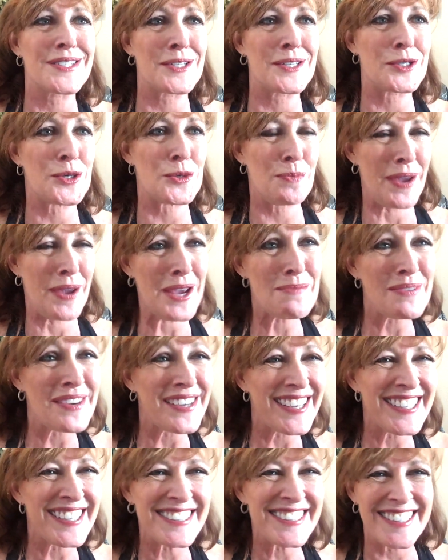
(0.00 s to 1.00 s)
business is your
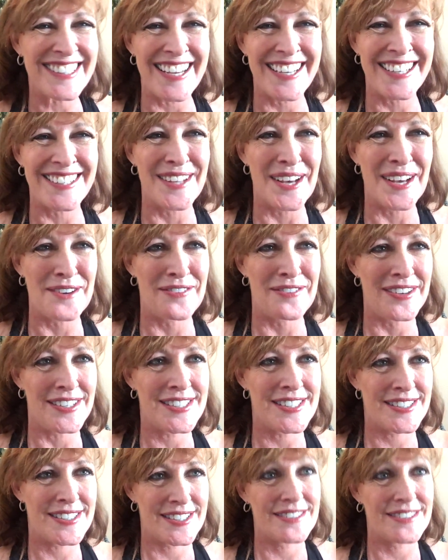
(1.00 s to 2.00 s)
baby, like a lot
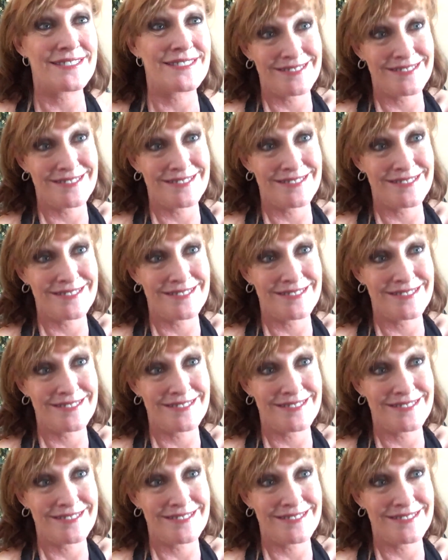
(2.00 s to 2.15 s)
of us.